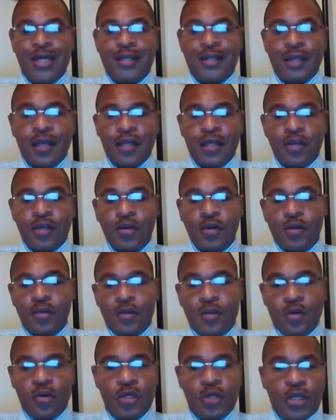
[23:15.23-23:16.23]
that killed
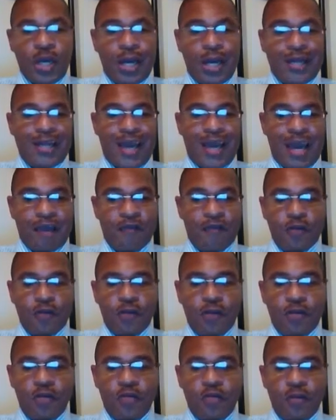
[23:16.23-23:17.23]
39
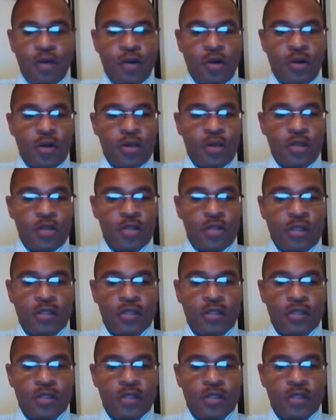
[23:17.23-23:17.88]
African Americans.